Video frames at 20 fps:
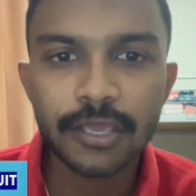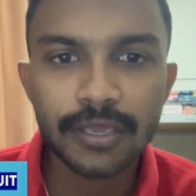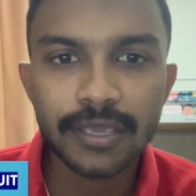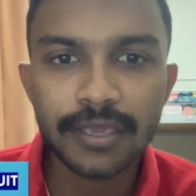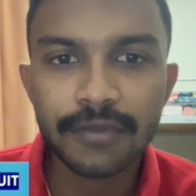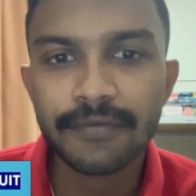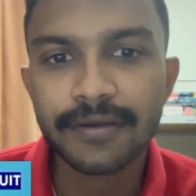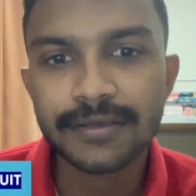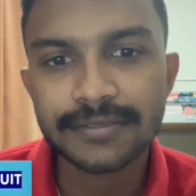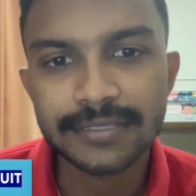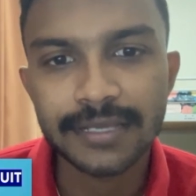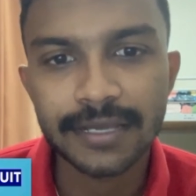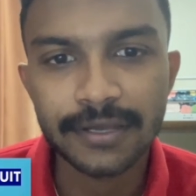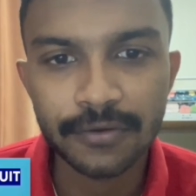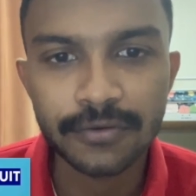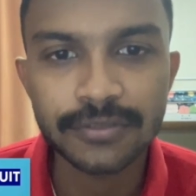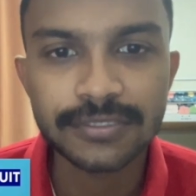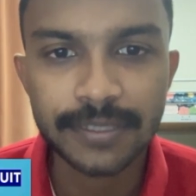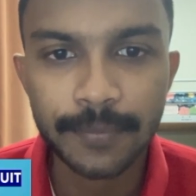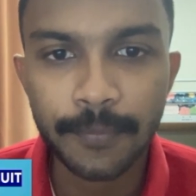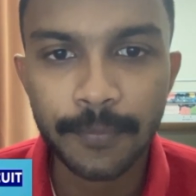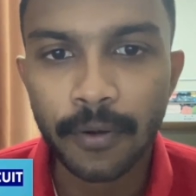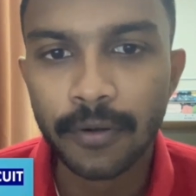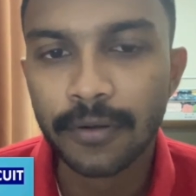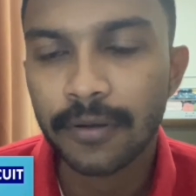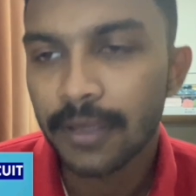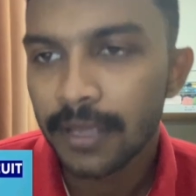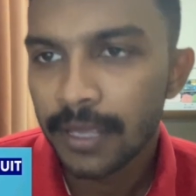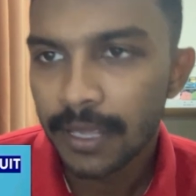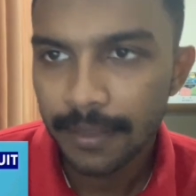give us a good support,
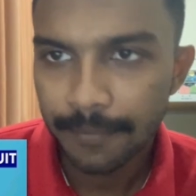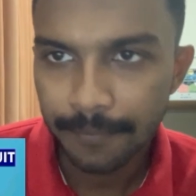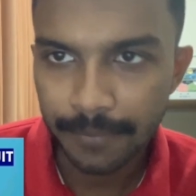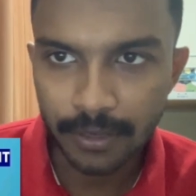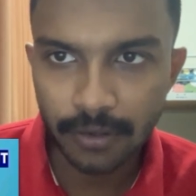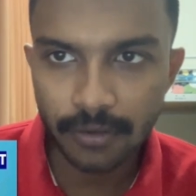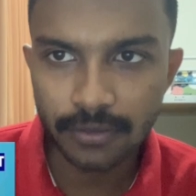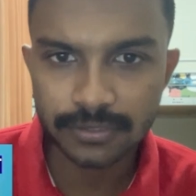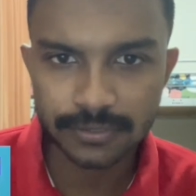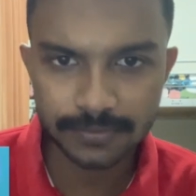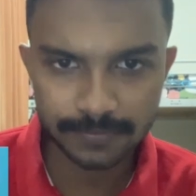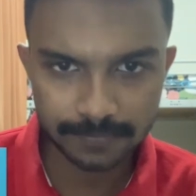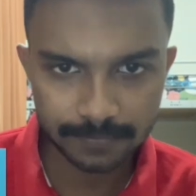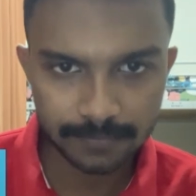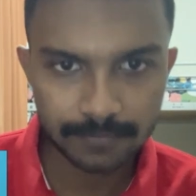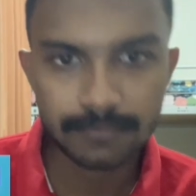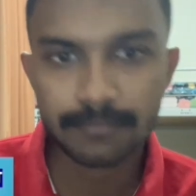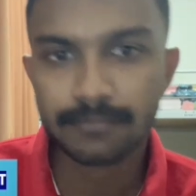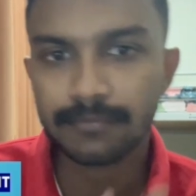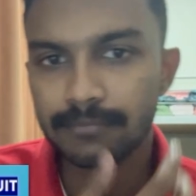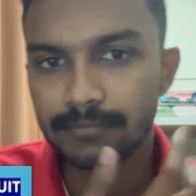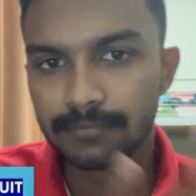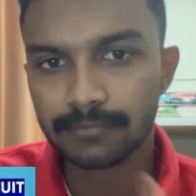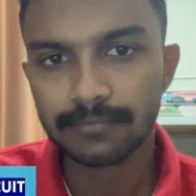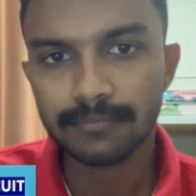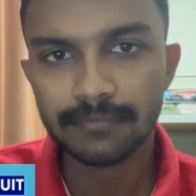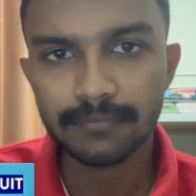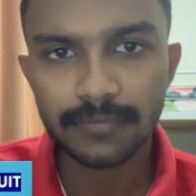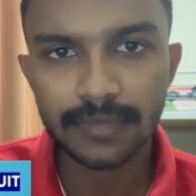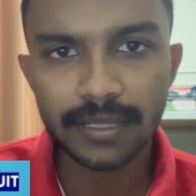because
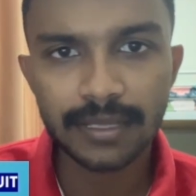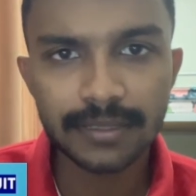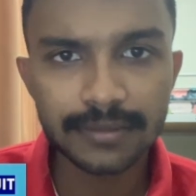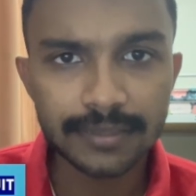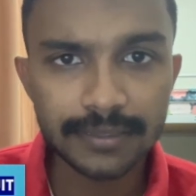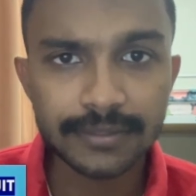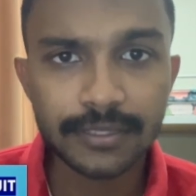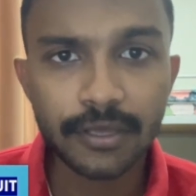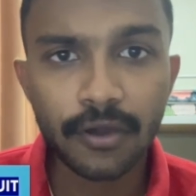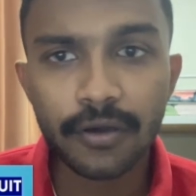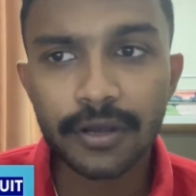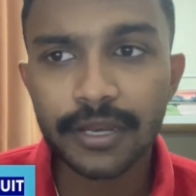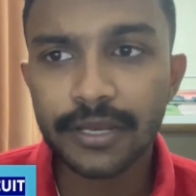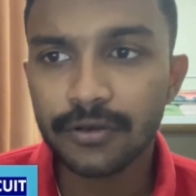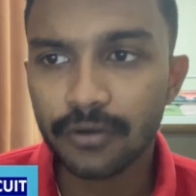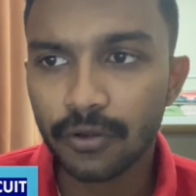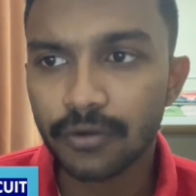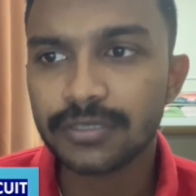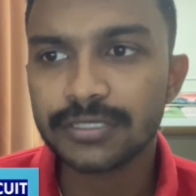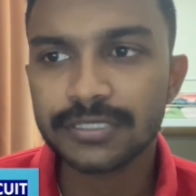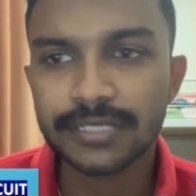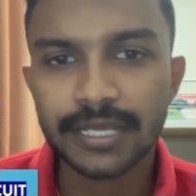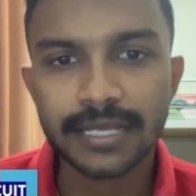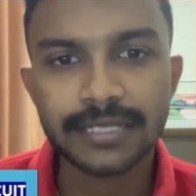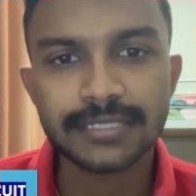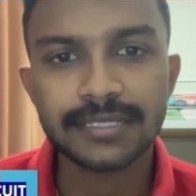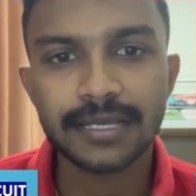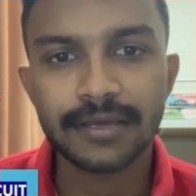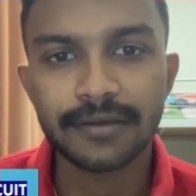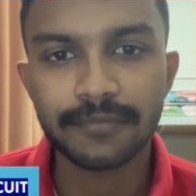the theory notes
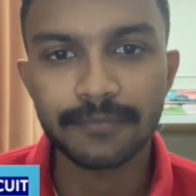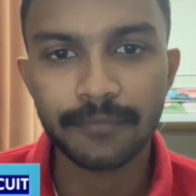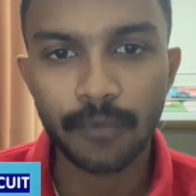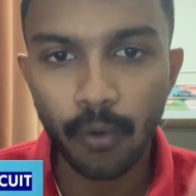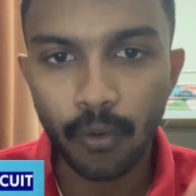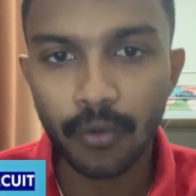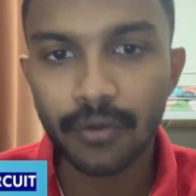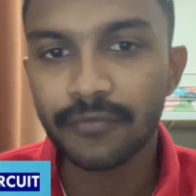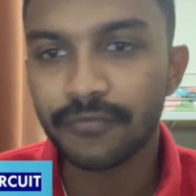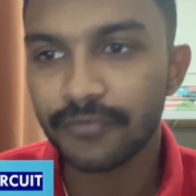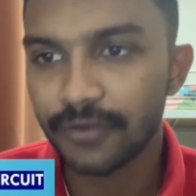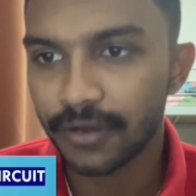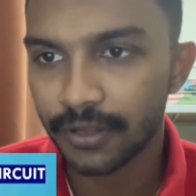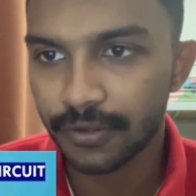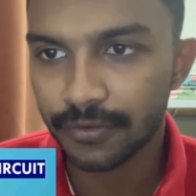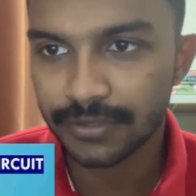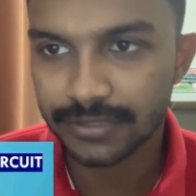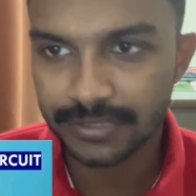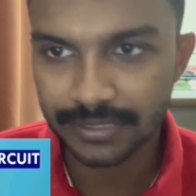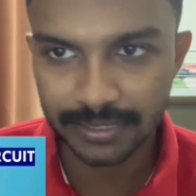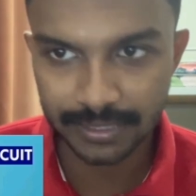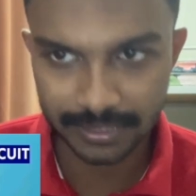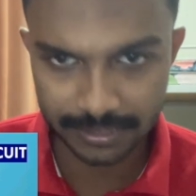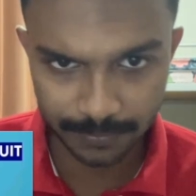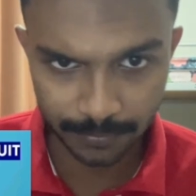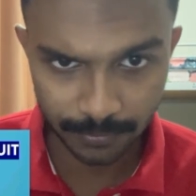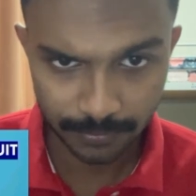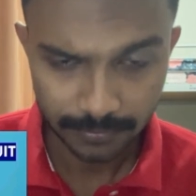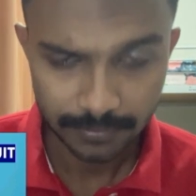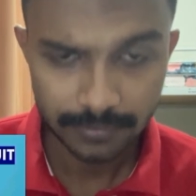has a own frequency
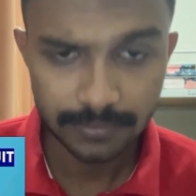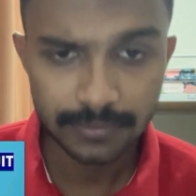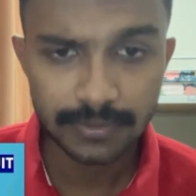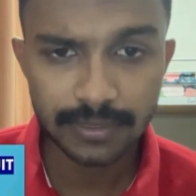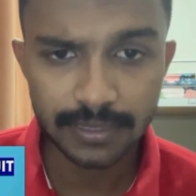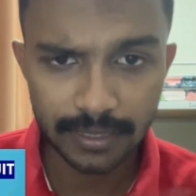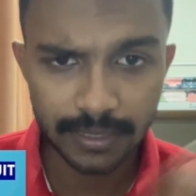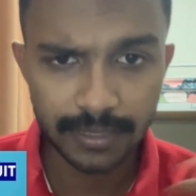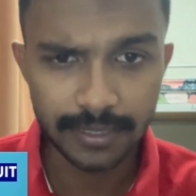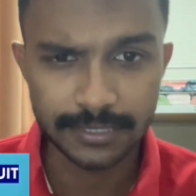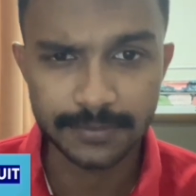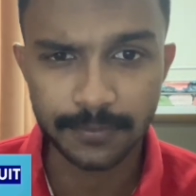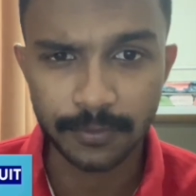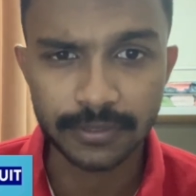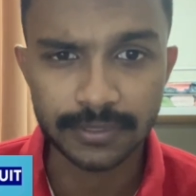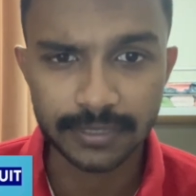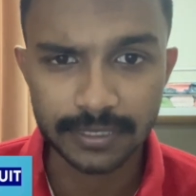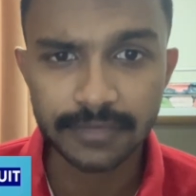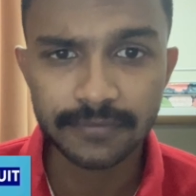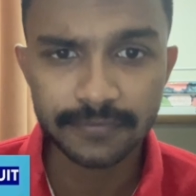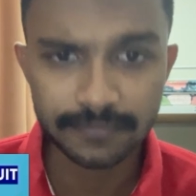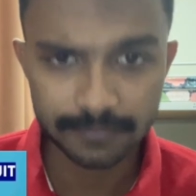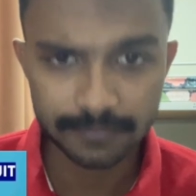response curve,